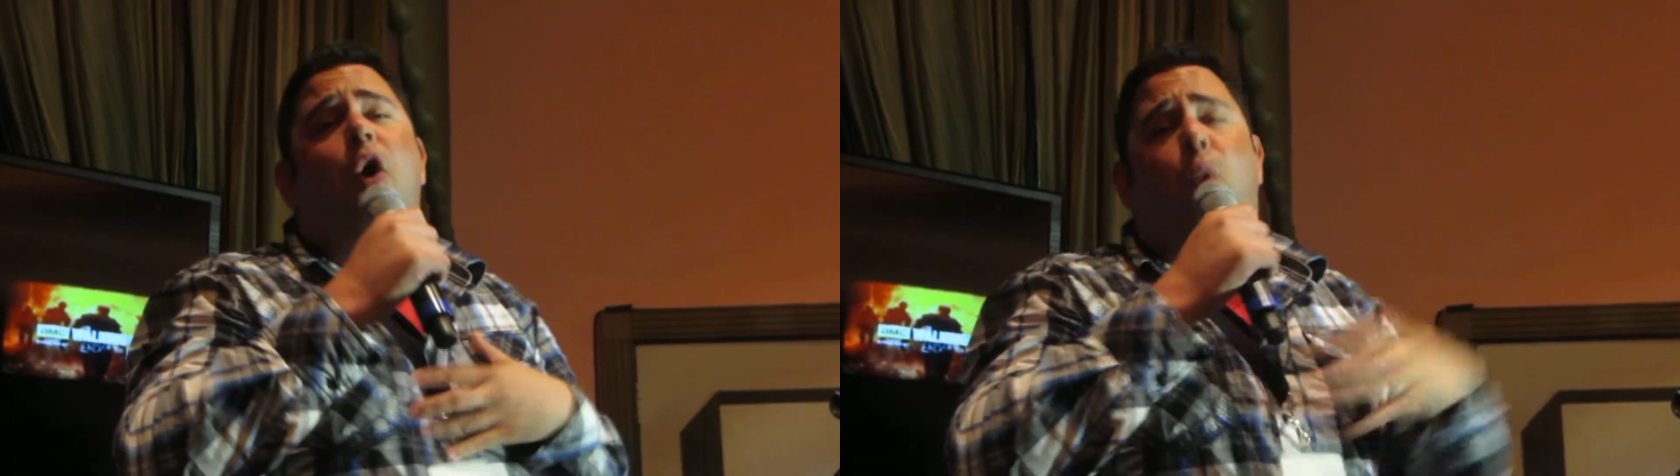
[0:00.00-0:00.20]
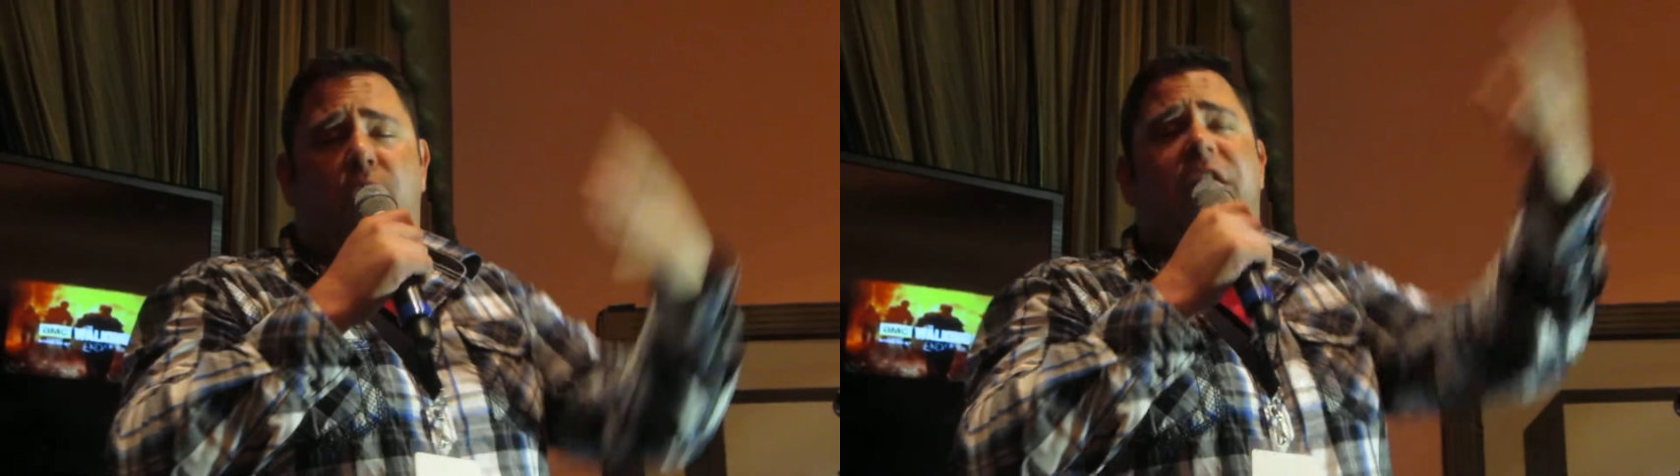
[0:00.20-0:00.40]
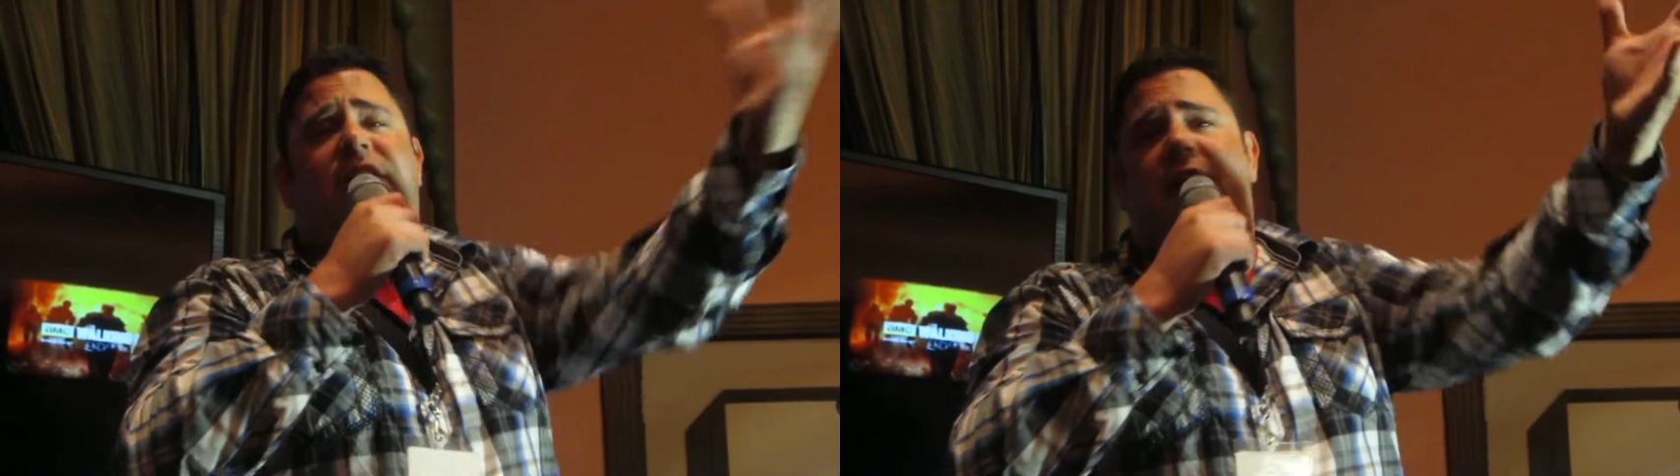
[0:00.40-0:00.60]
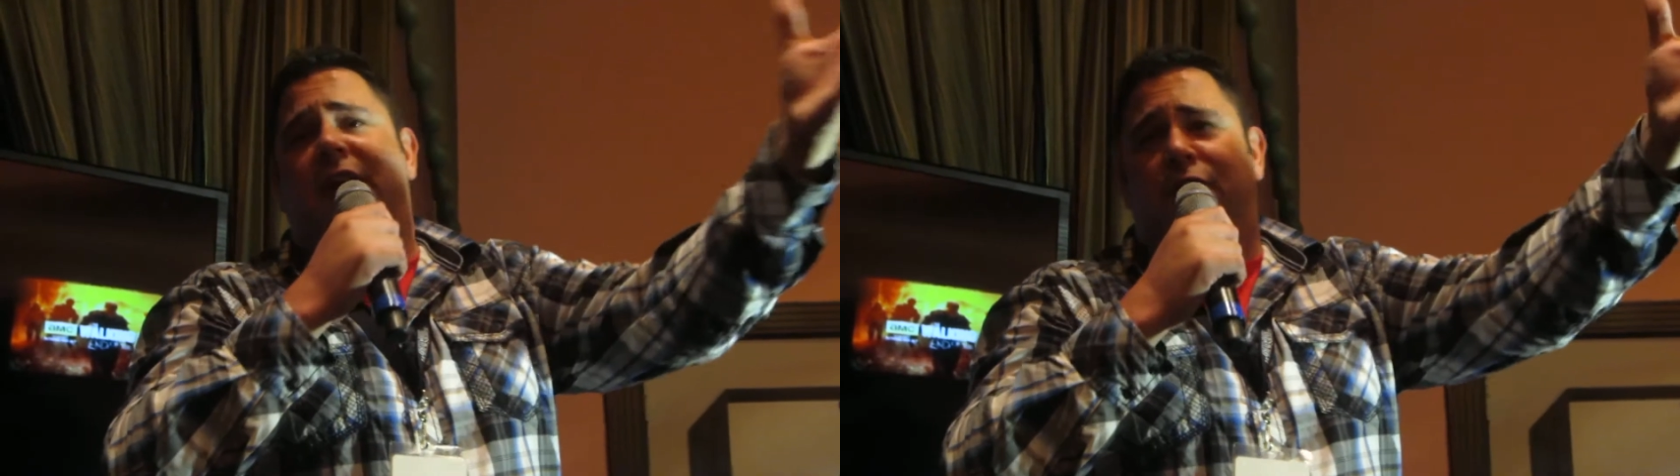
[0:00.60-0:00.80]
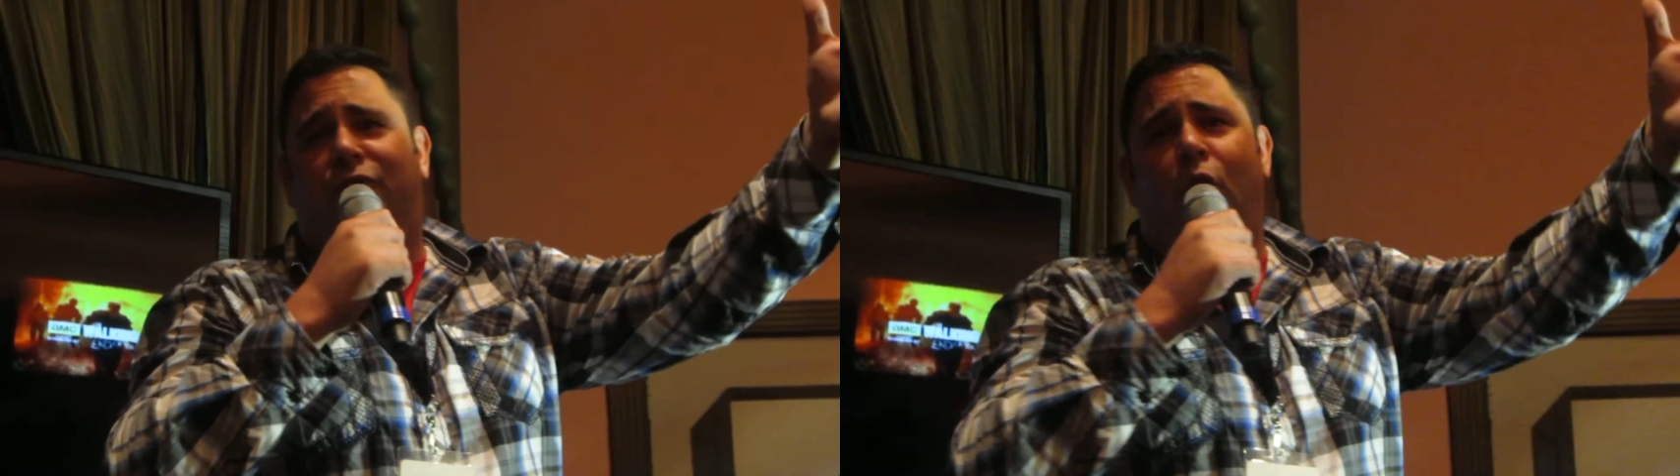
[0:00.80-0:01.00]
We're going to tell
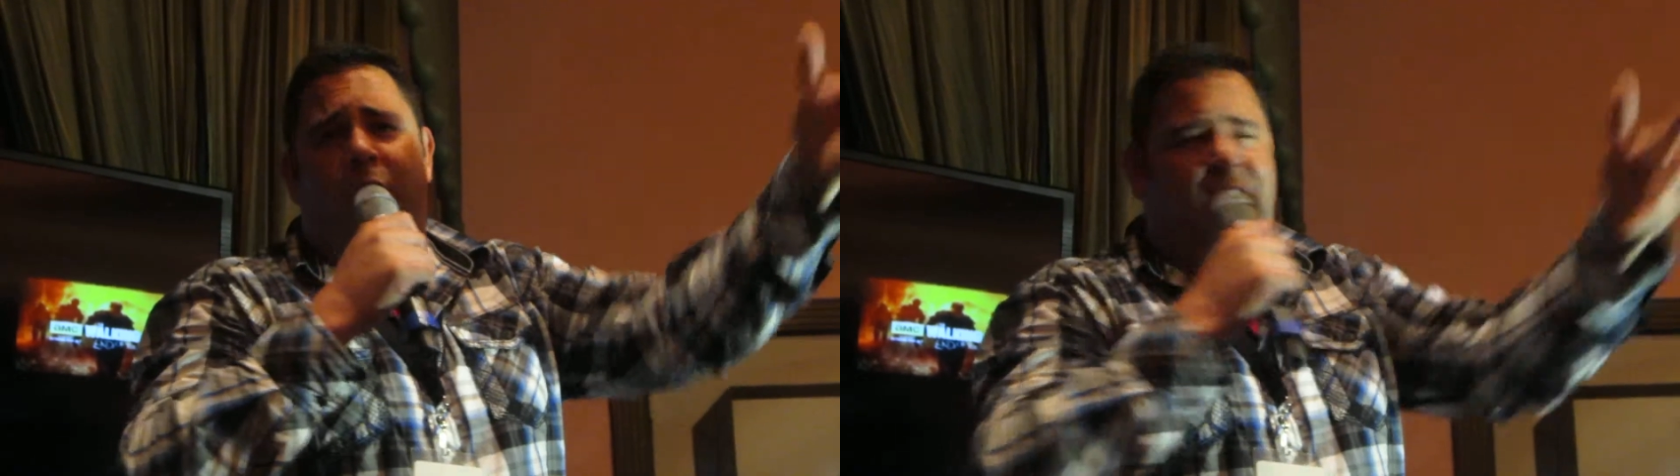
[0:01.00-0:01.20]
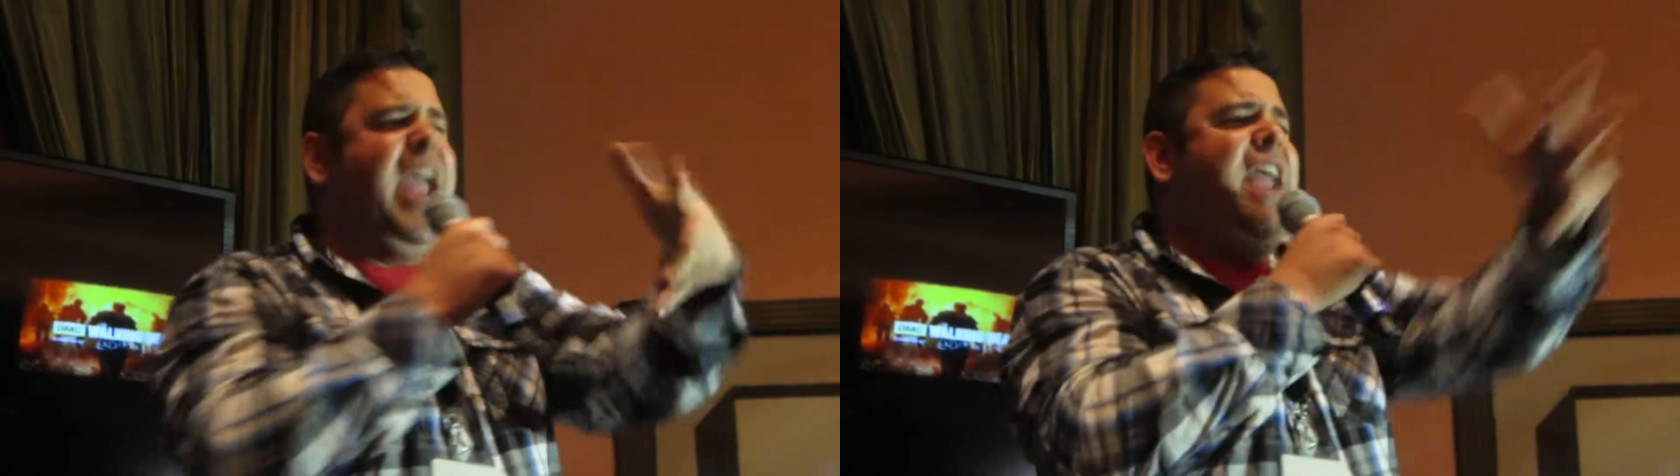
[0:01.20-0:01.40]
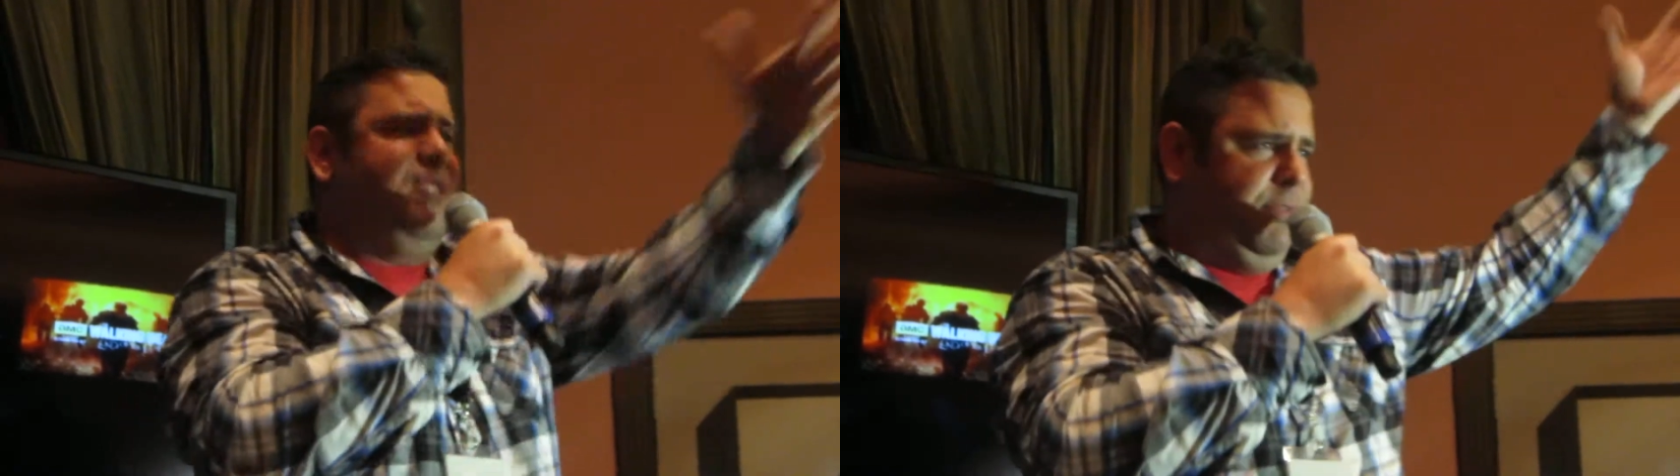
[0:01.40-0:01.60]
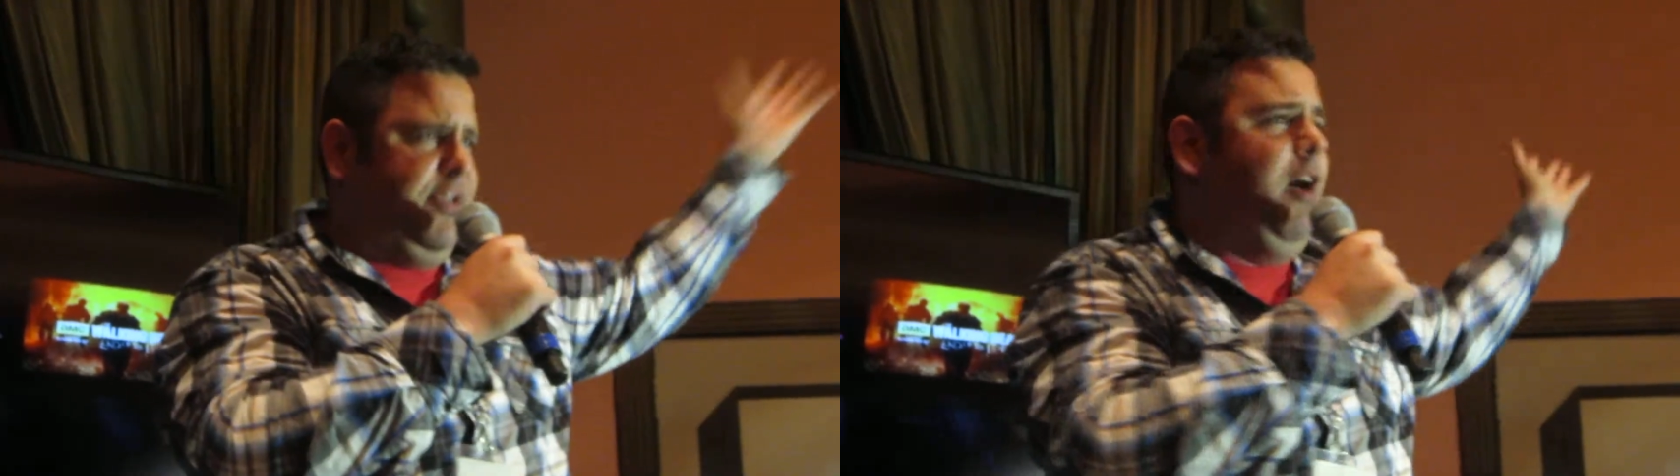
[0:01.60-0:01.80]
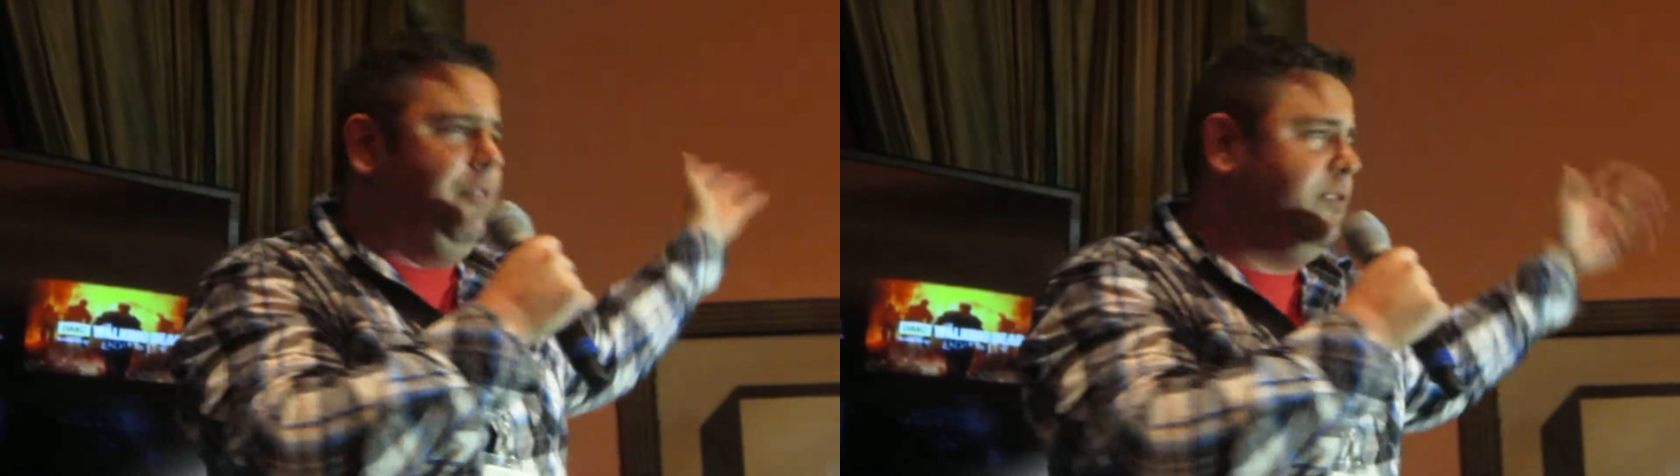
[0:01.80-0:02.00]
you the story. They ate
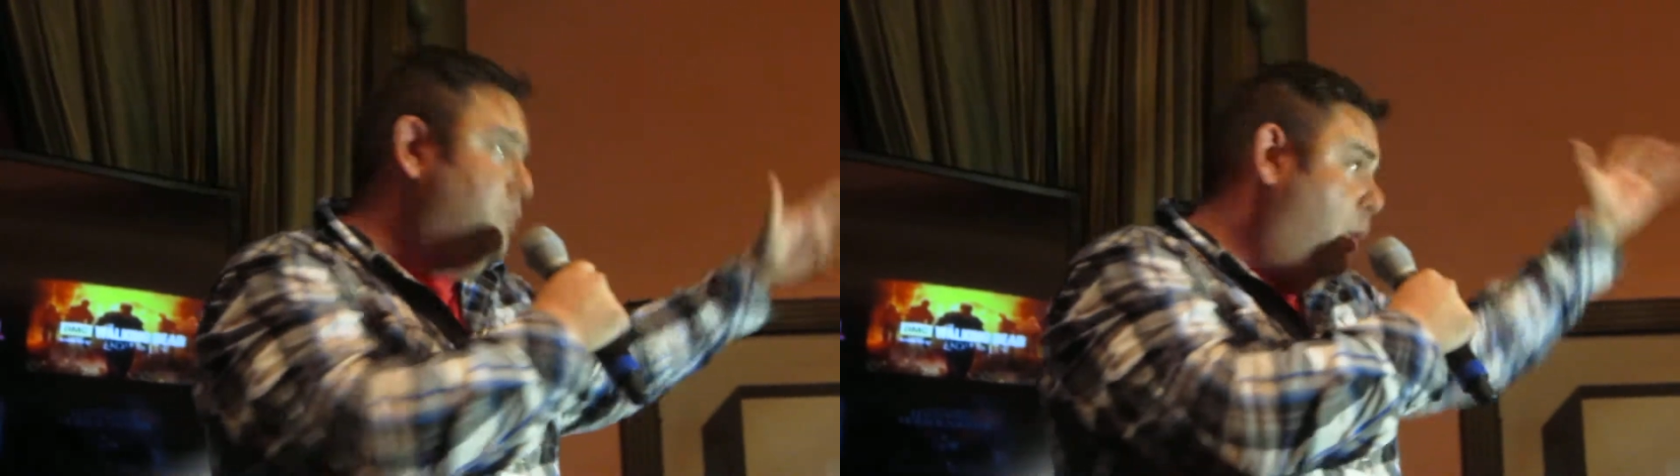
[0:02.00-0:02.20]
themselves.